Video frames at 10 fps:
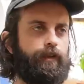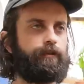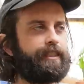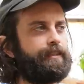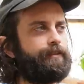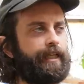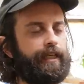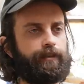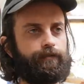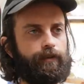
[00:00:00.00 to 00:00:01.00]
Very even
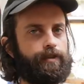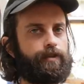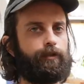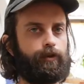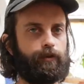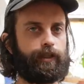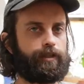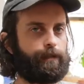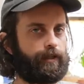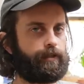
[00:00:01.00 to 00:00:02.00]
handed, very smooth,
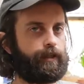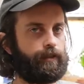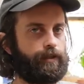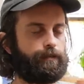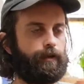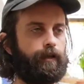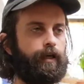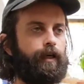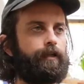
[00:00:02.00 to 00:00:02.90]
especially in this one.